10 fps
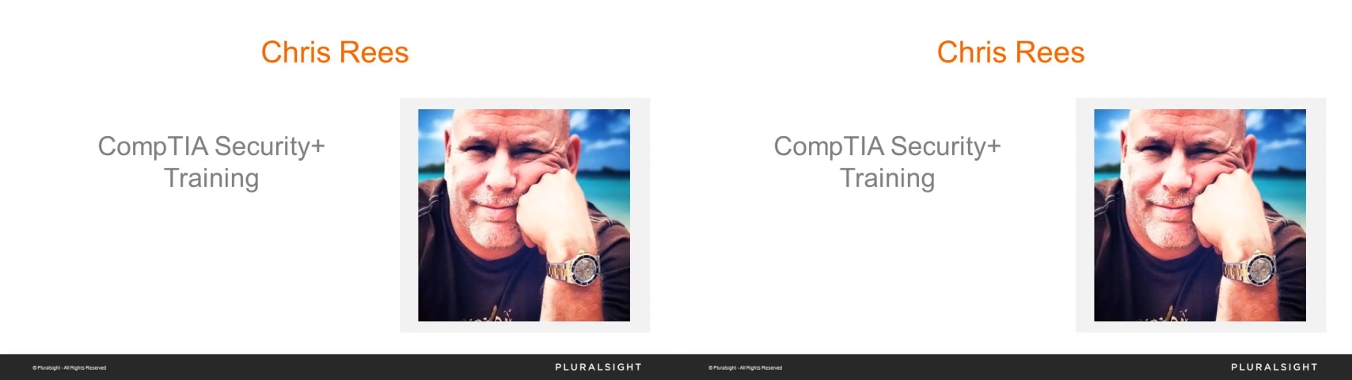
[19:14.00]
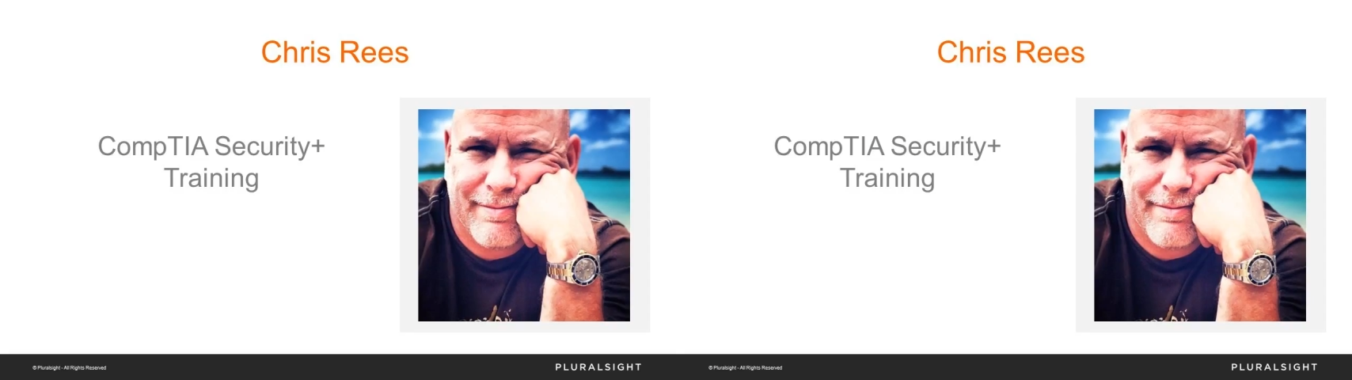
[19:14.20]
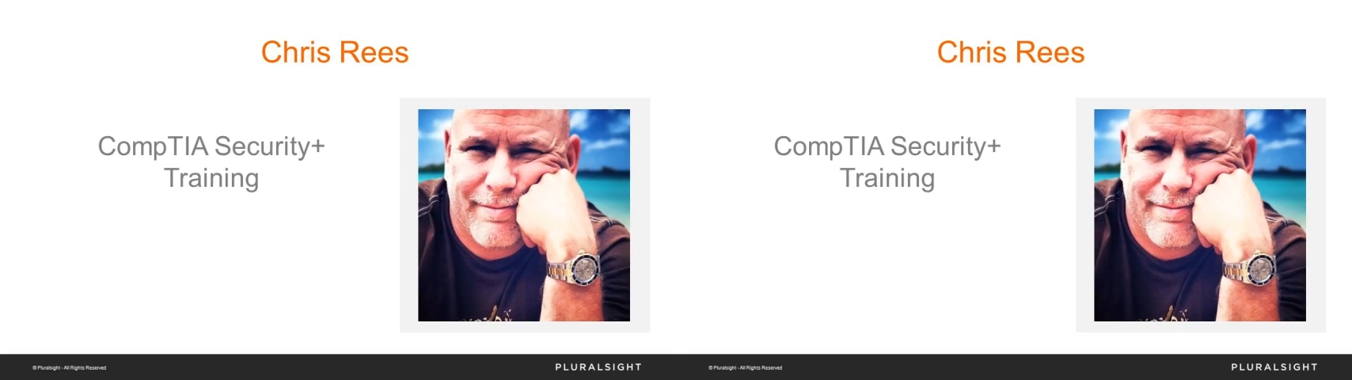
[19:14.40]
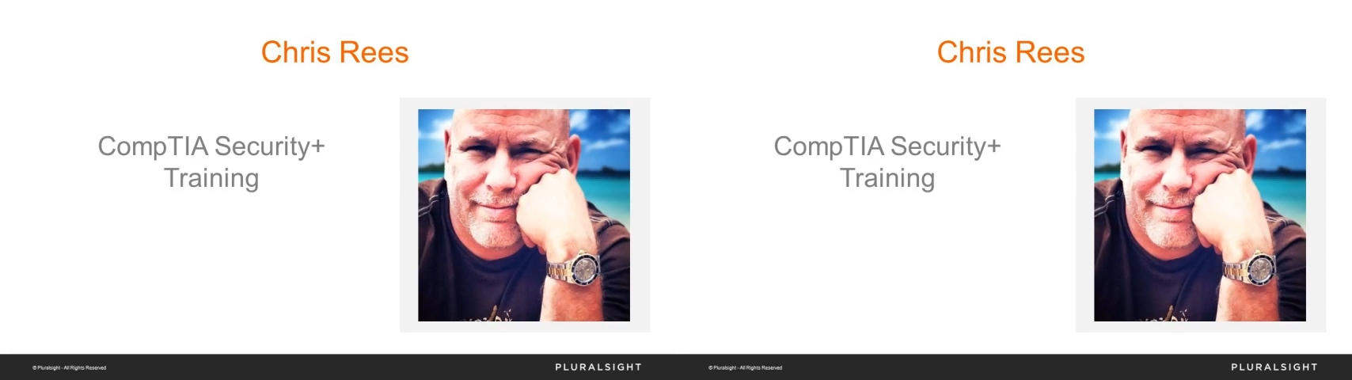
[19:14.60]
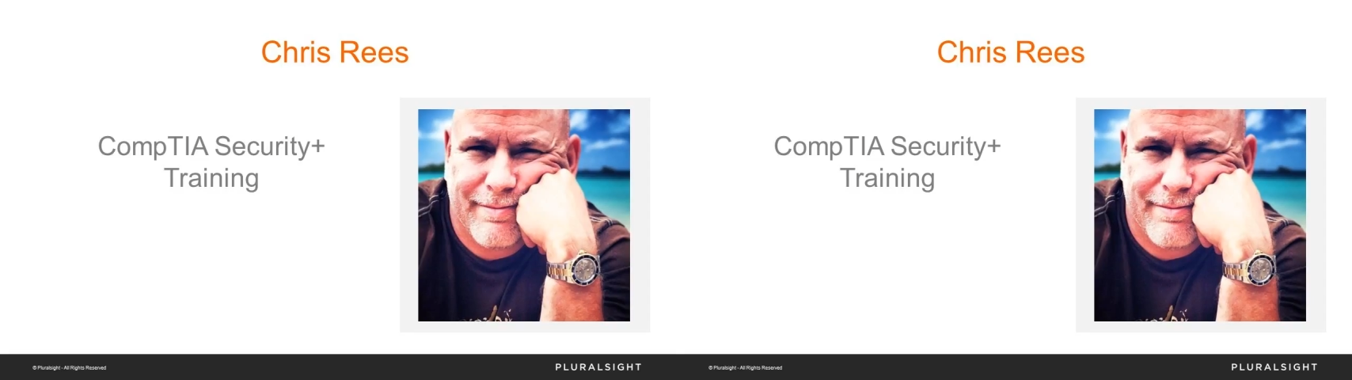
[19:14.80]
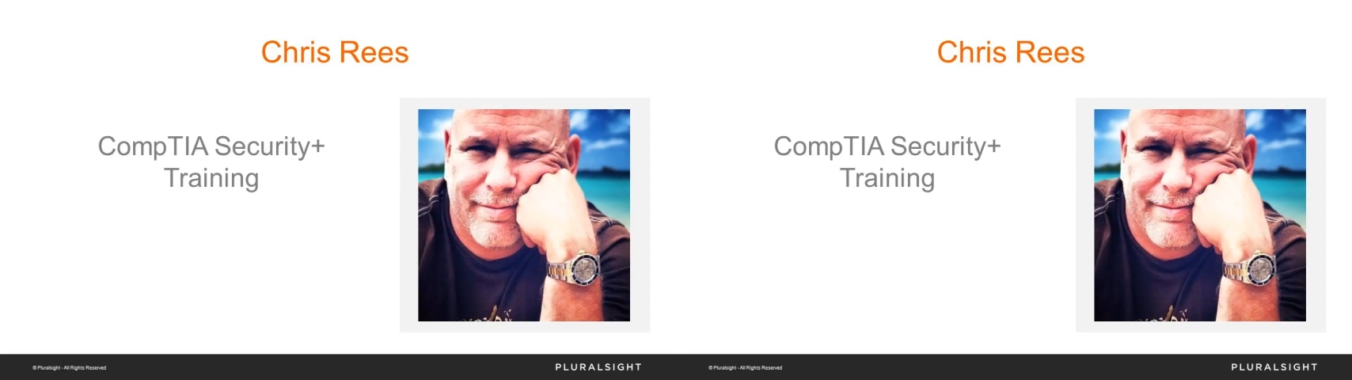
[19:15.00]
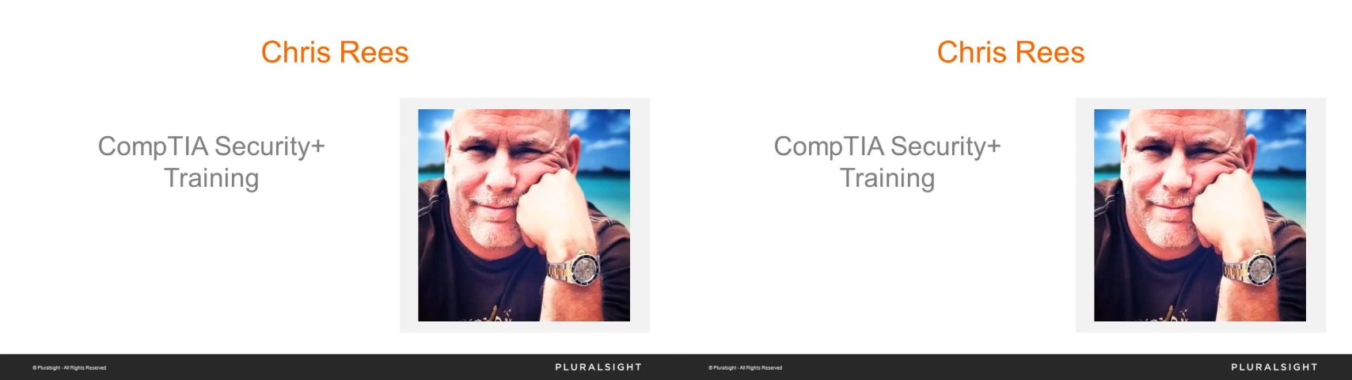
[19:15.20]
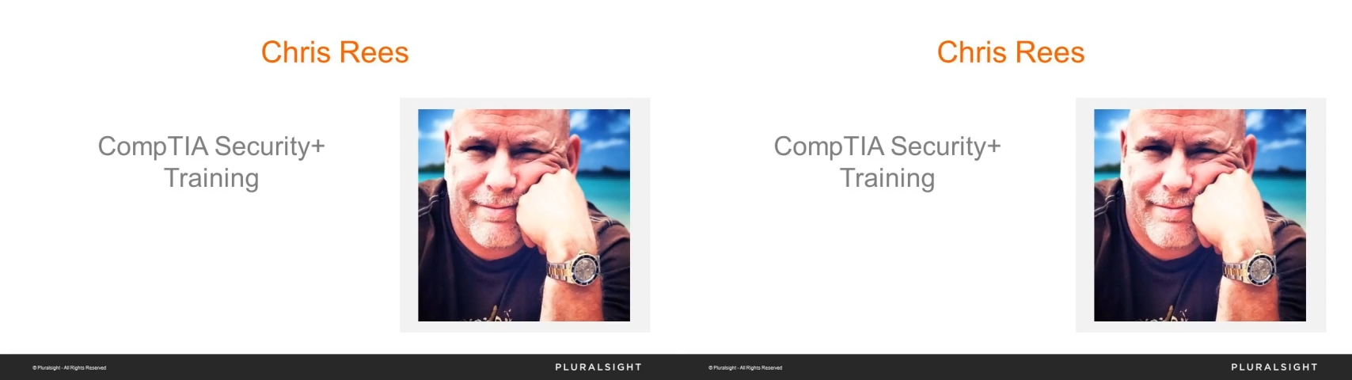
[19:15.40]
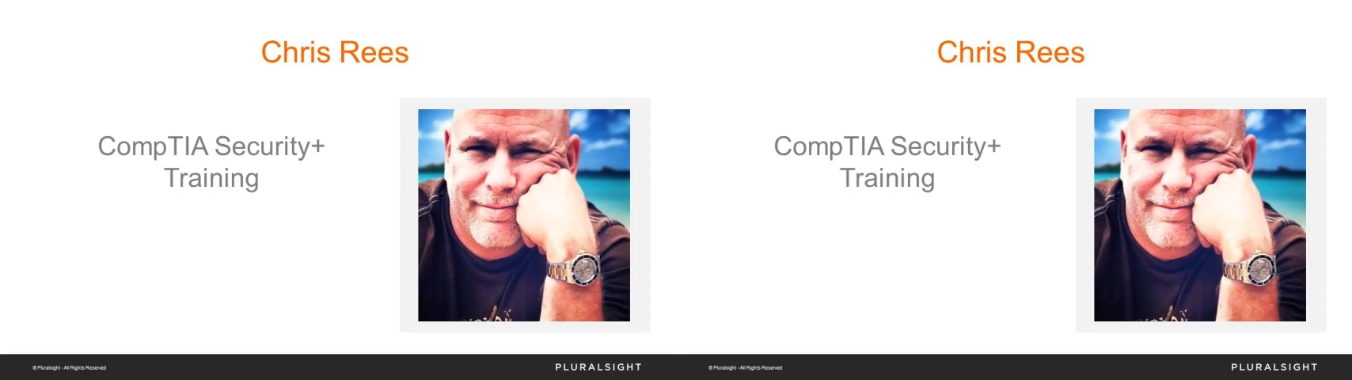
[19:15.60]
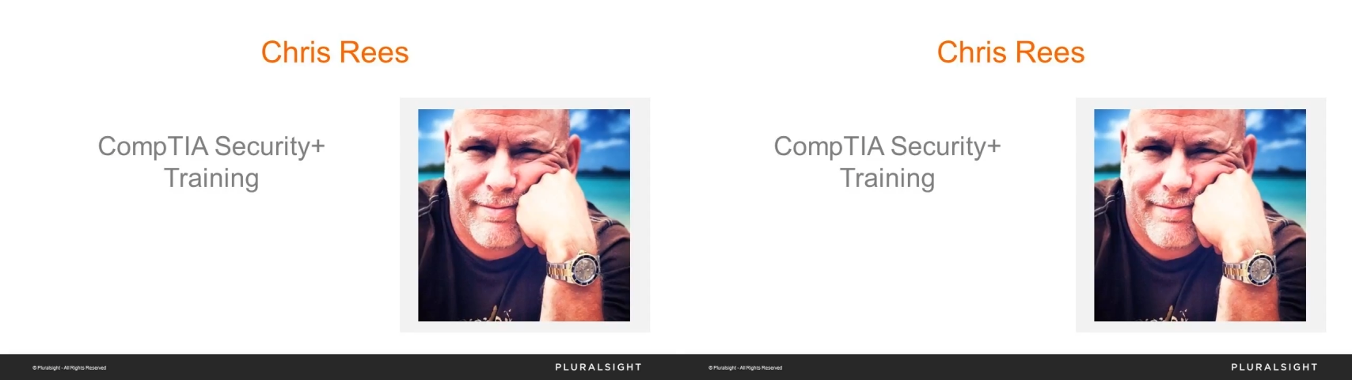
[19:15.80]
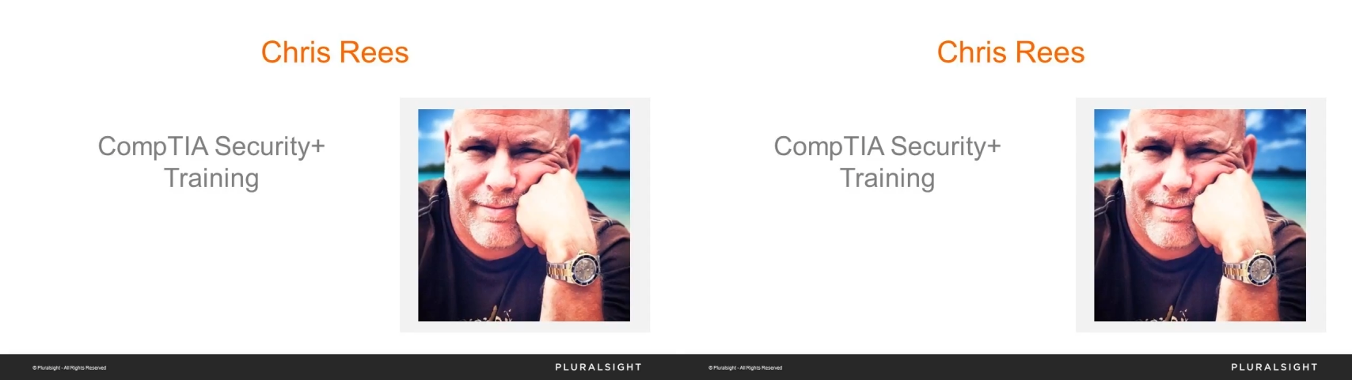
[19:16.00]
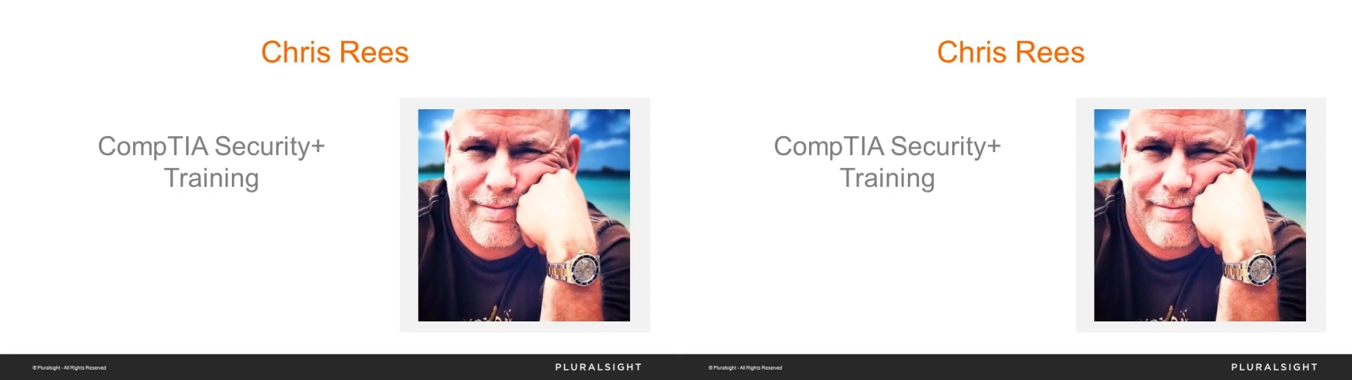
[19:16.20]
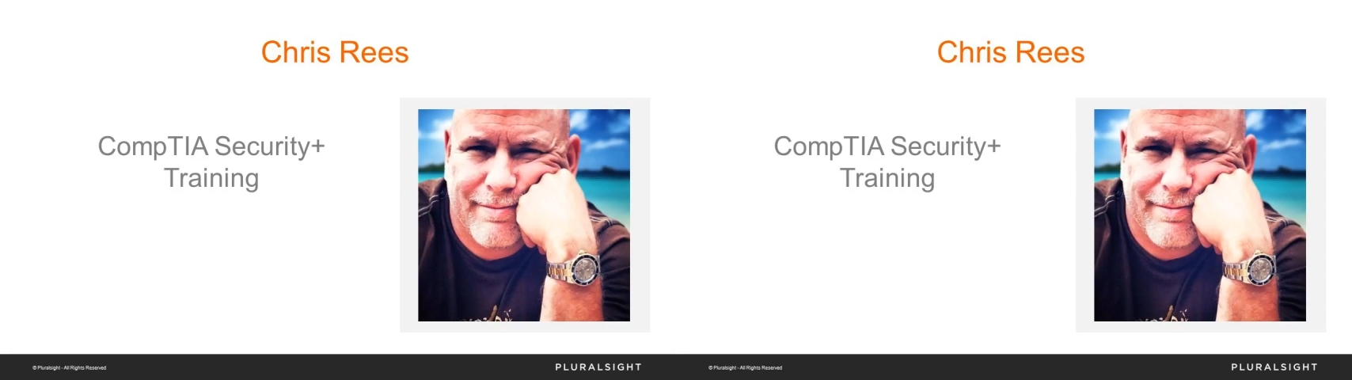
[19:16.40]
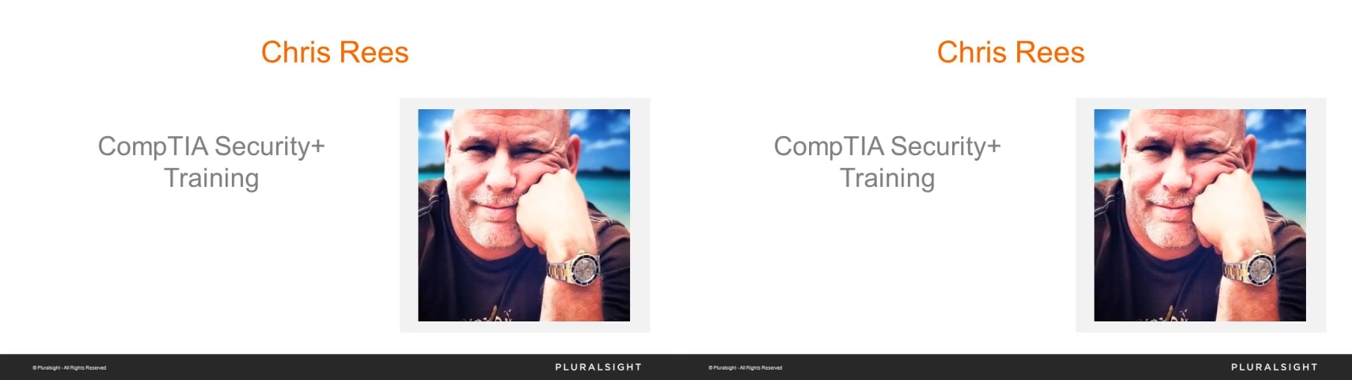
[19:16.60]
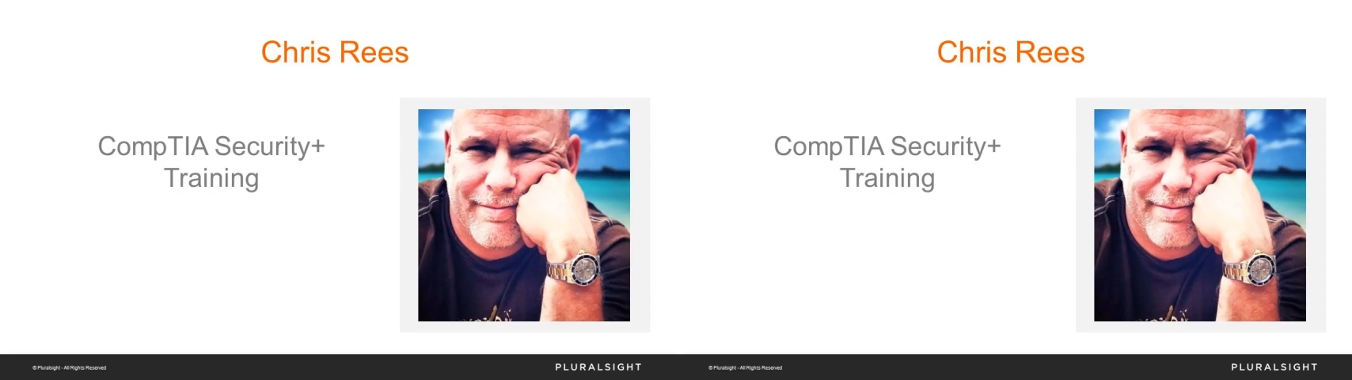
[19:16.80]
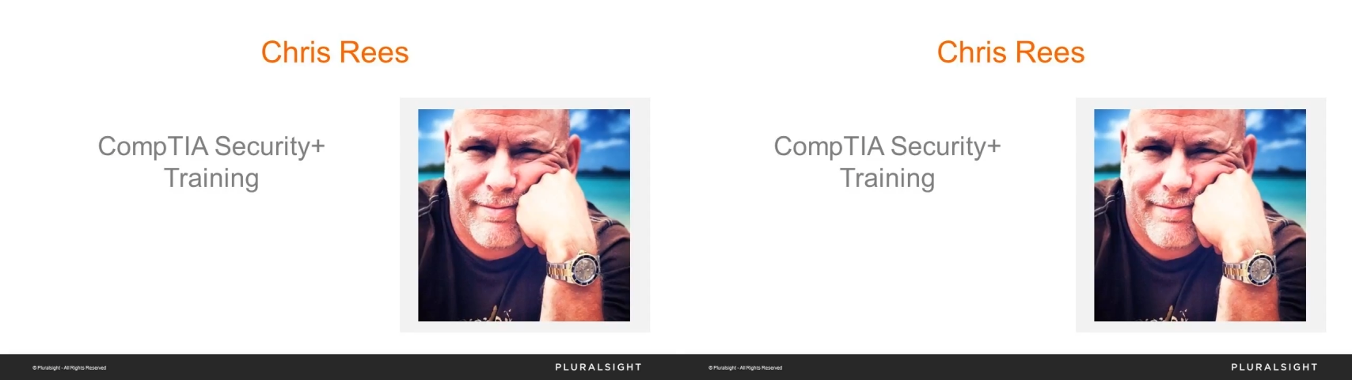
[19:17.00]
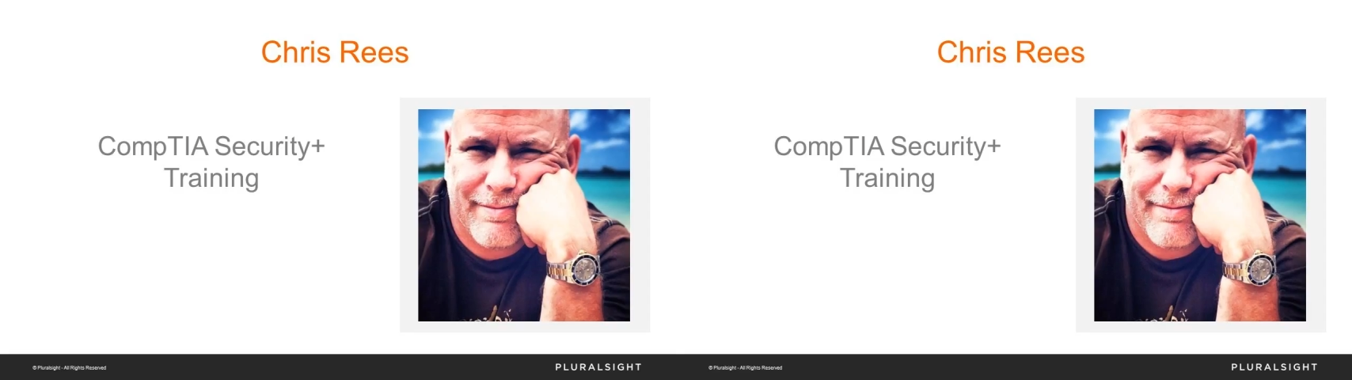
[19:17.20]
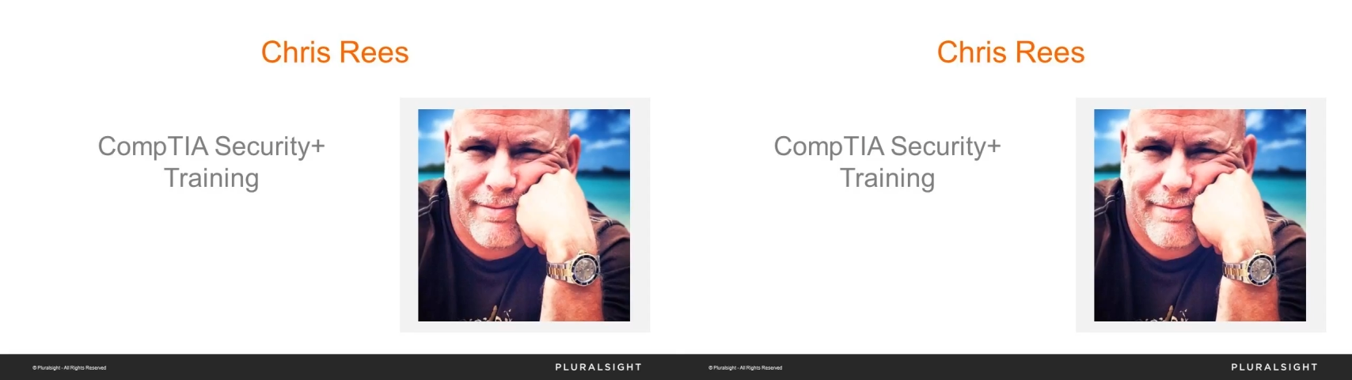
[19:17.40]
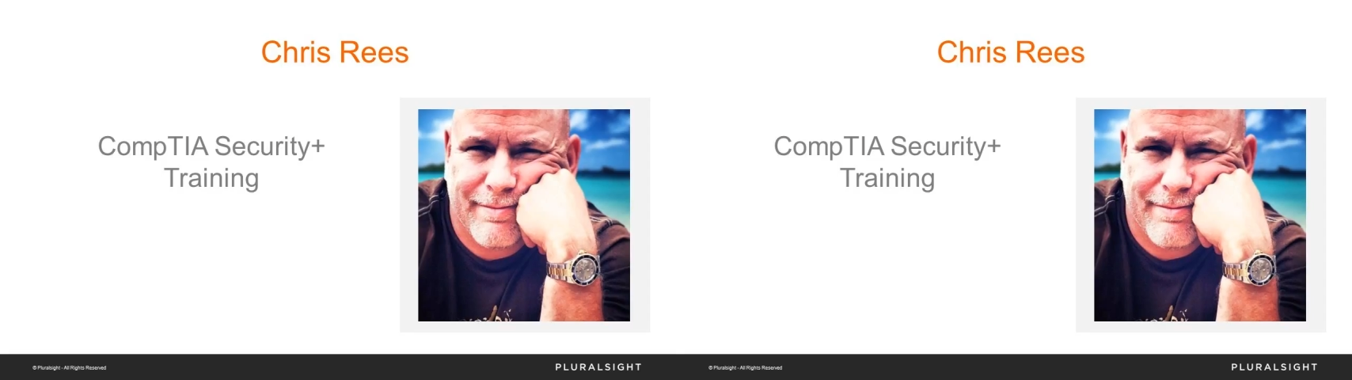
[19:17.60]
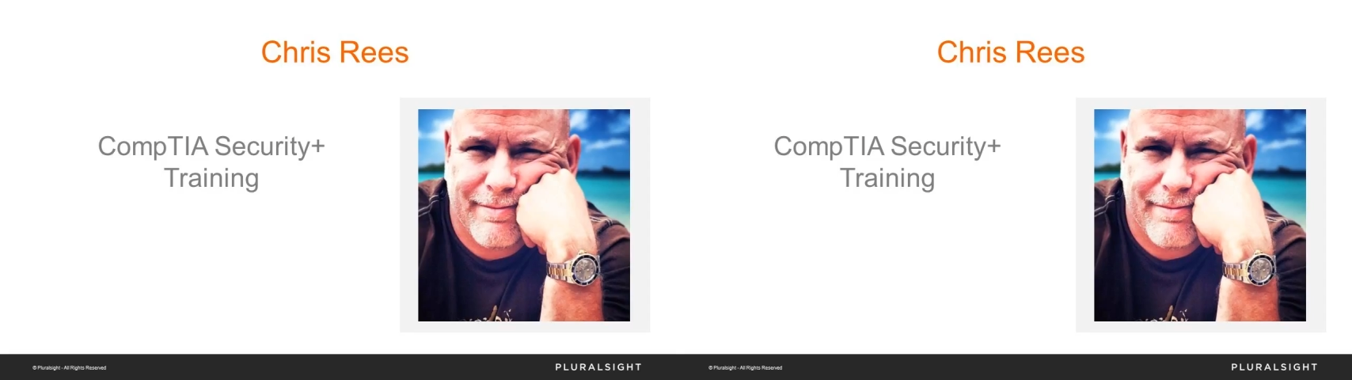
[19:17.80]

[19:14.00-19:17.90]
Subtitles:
Nobody's mouth can be seen.